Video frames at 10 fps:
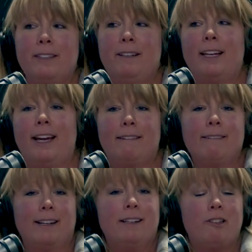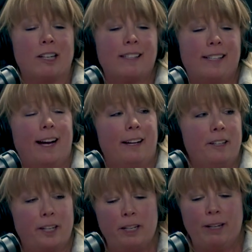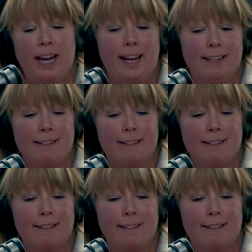can just sell, or you can